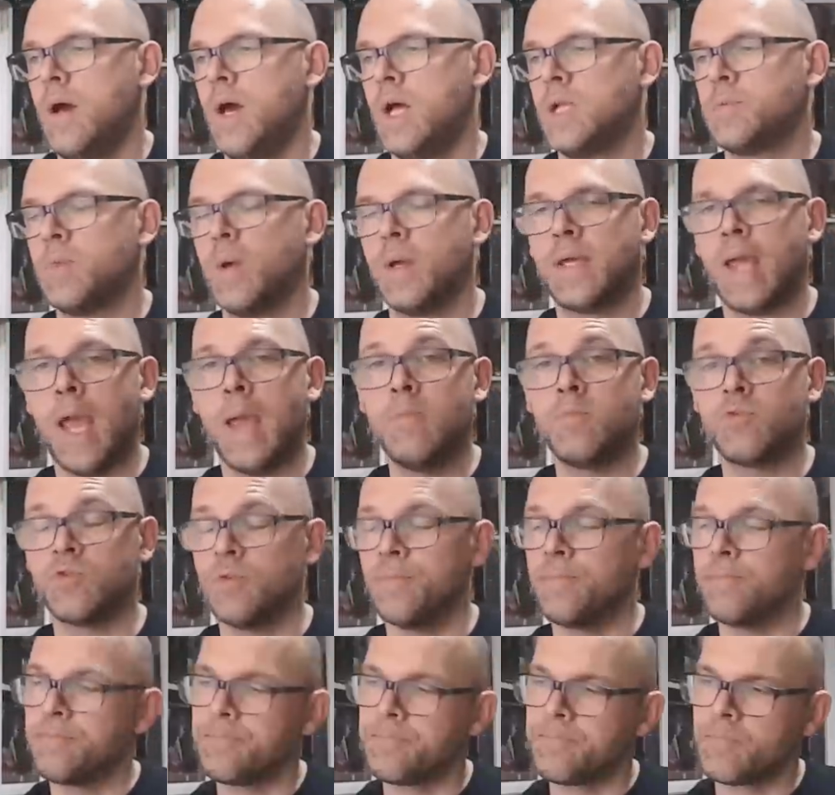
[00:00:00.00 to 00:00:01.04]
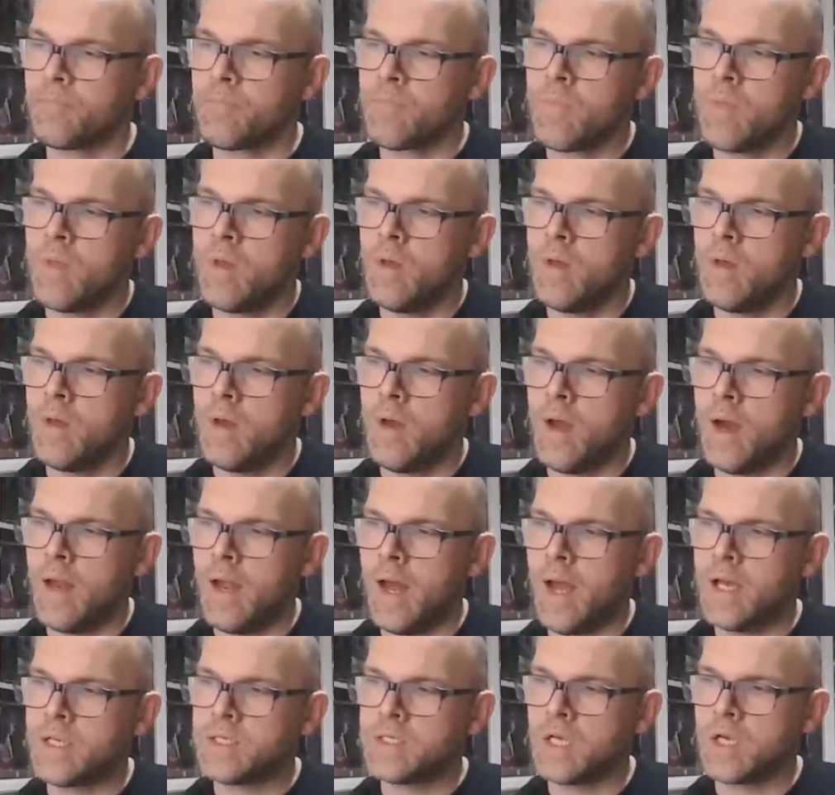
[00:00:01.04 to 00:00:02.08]
as my games room. And
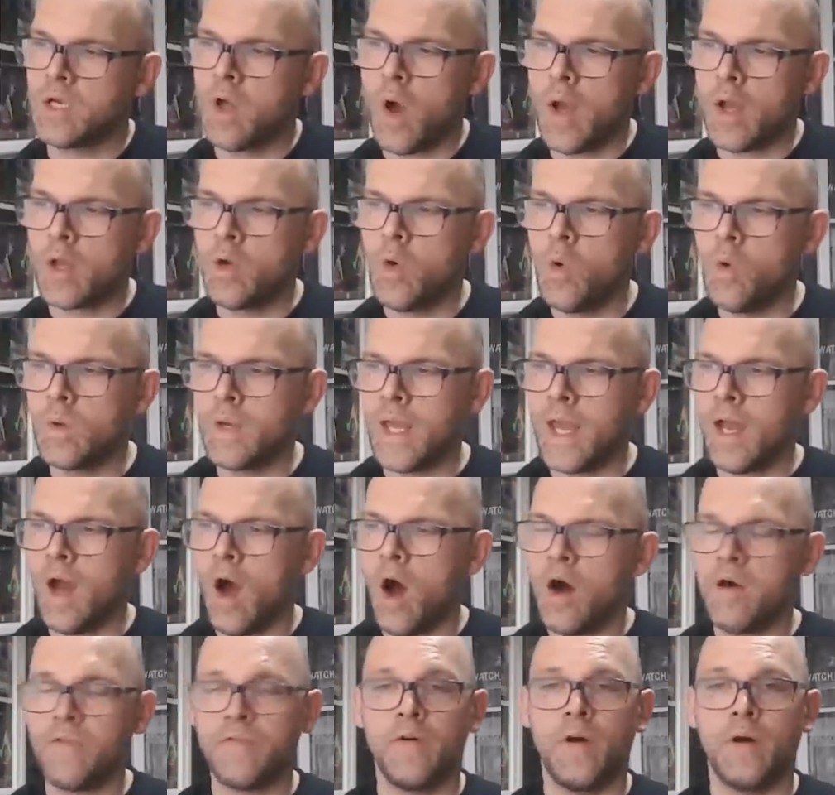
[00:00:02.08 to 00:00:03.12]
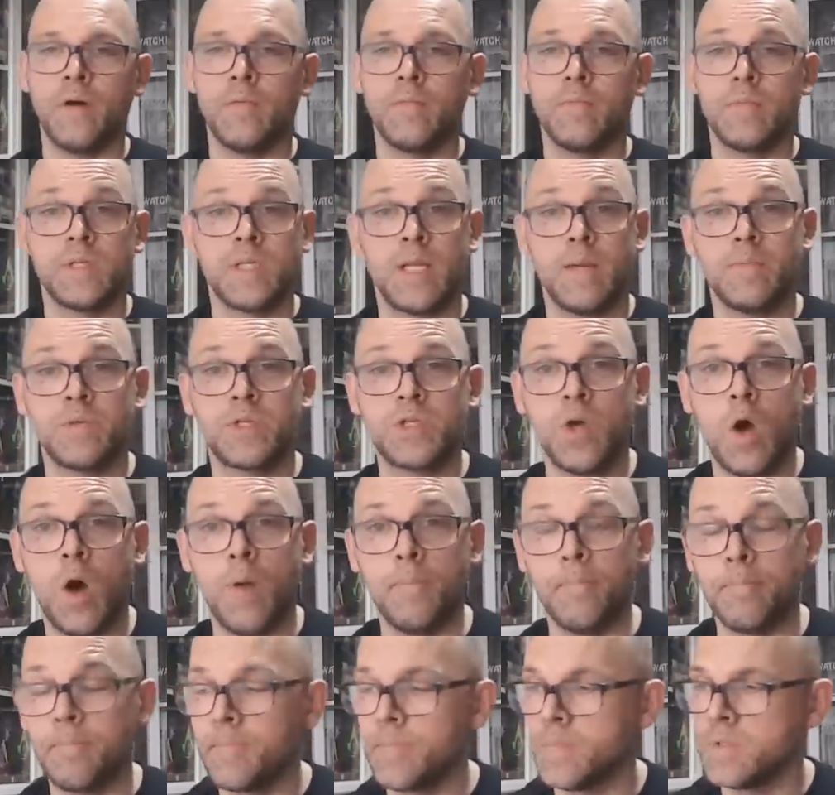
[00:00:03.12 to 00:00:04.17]
that is a guy called King Arthur. His name is
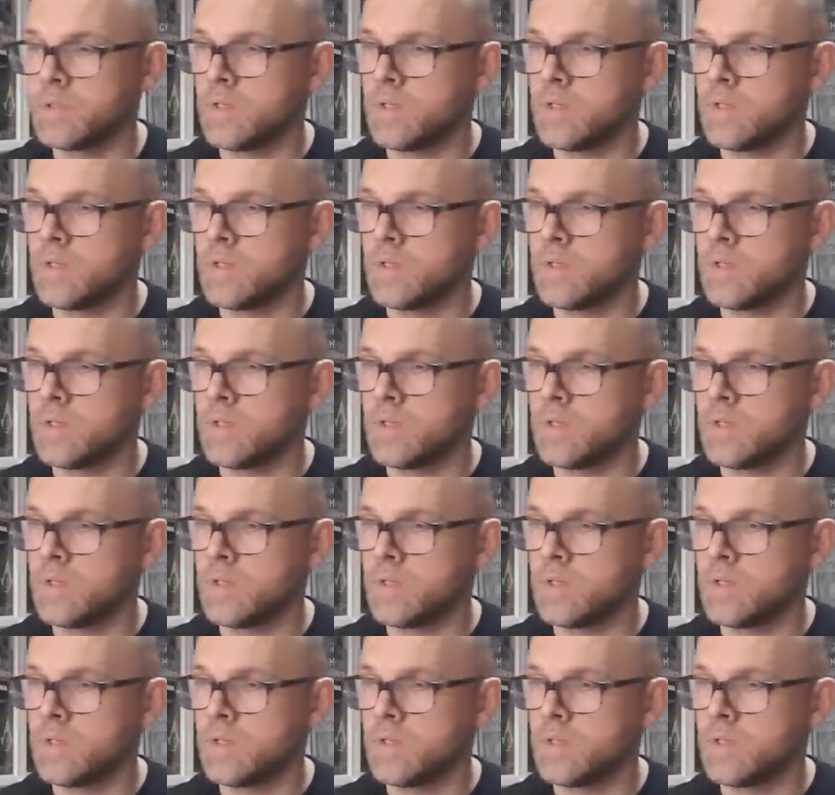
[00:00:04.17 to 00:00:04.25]
Tom.